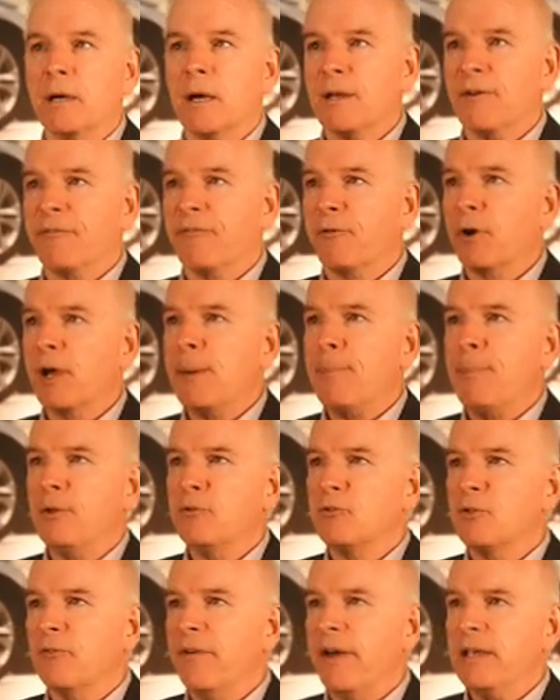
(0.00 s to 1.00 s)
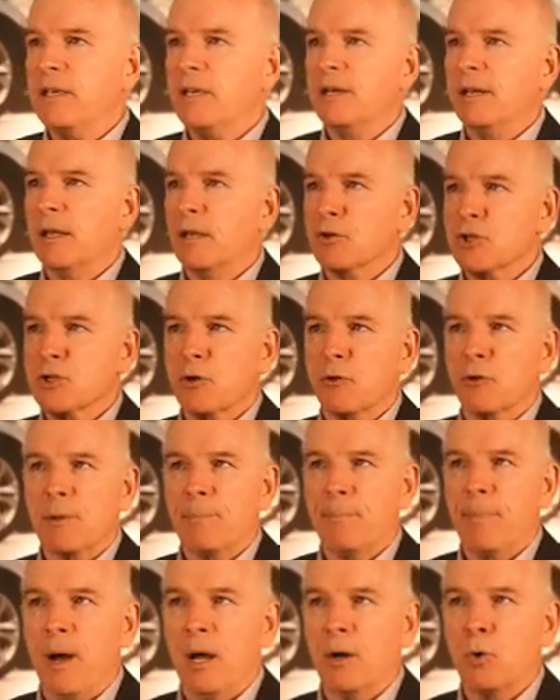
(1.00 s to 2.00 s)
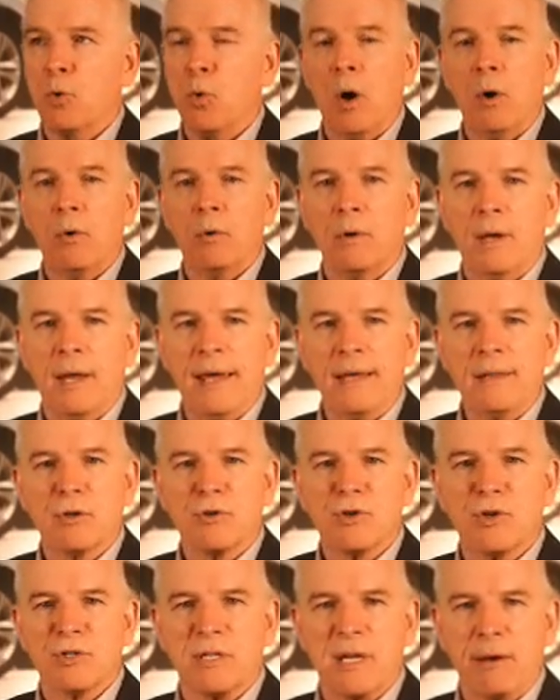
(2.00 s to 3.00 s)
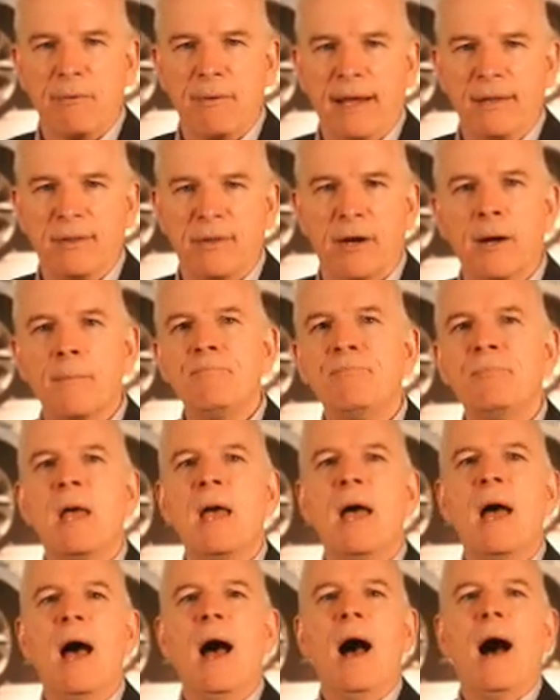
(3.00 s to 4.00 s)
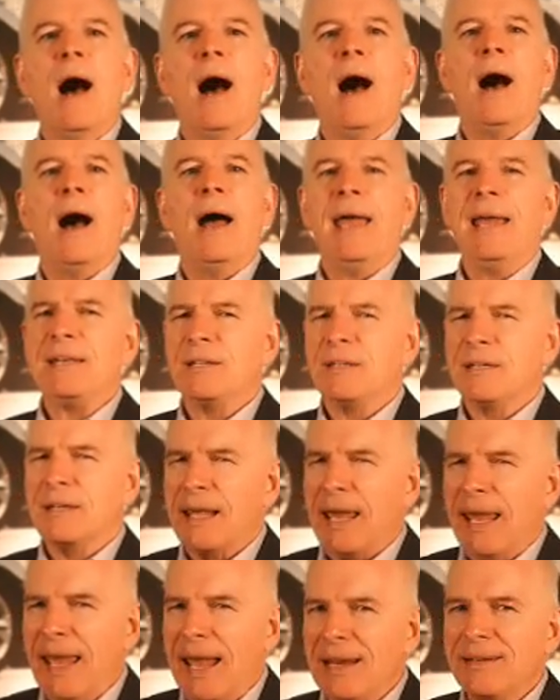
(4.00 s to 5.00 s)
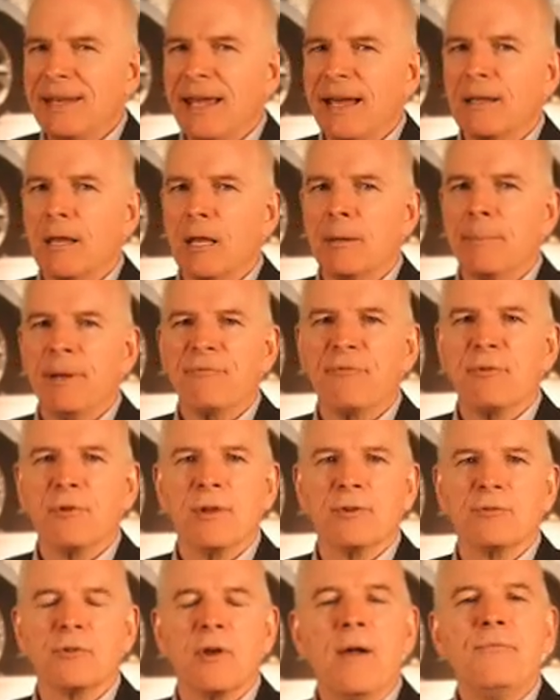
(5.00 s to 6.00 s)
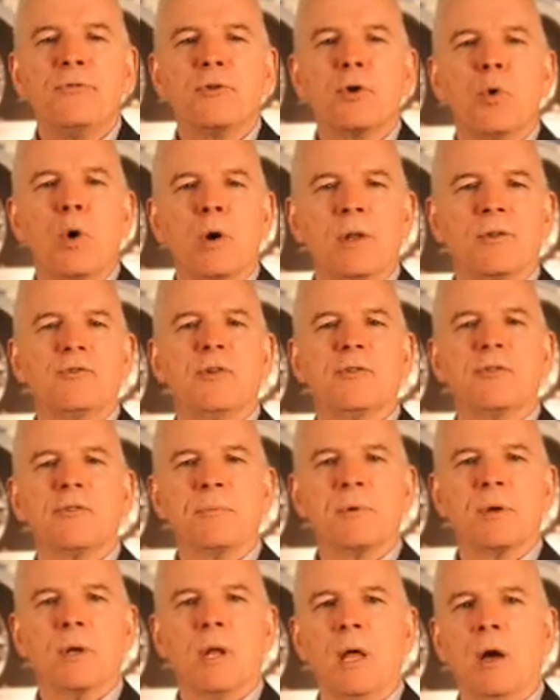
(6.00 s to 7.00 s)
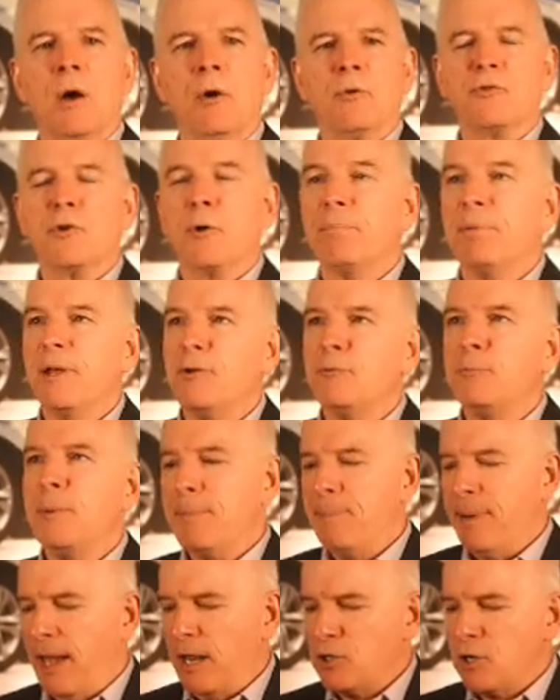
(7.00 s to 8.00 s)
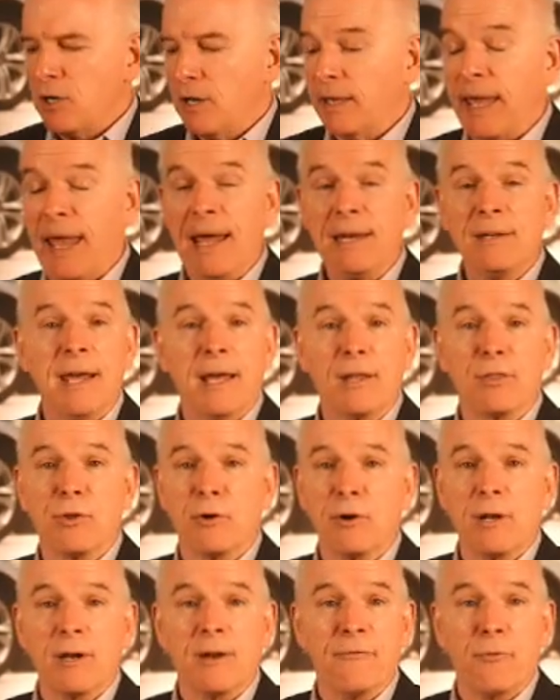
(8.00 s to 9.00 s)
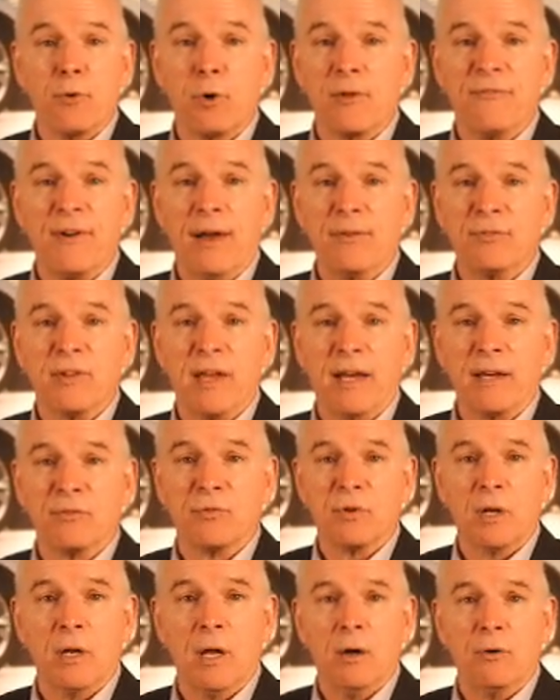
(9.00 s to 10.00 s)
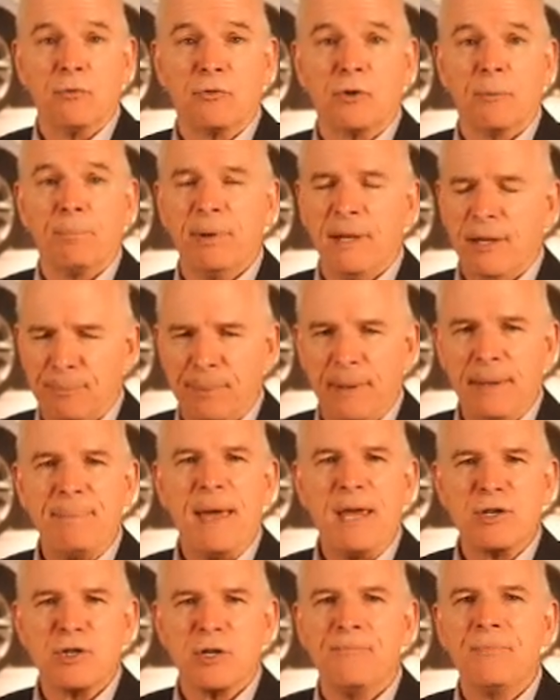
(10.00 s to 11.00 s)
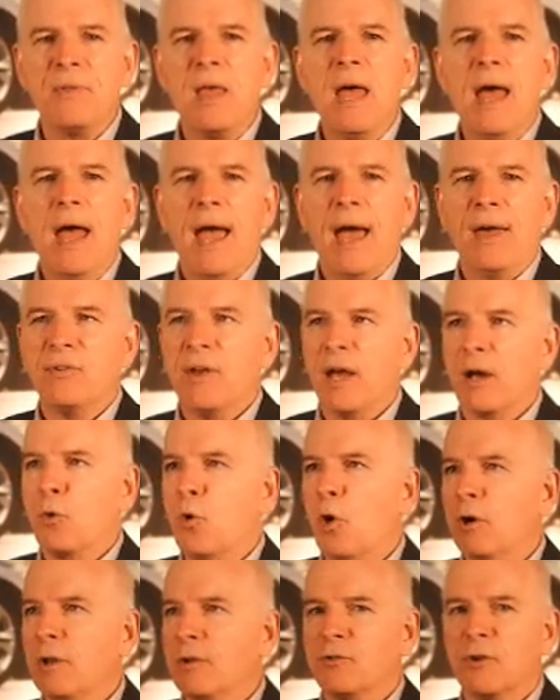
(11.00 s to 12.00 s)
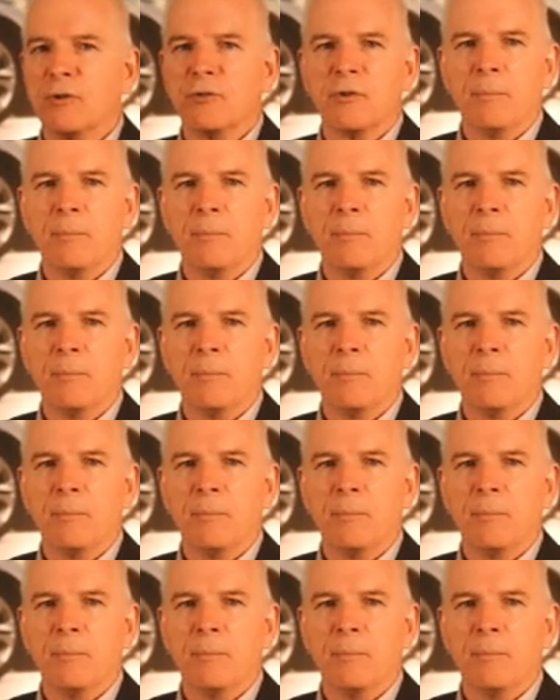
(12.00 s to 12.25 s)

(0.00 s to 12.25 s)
the free Pennsylvania Dealer Surety Bond quote link that you see right there. It can take a little bit for this quoting system to load, so please be patient. It can take 30 to 45 seconds to load, so please be patient as that quoting system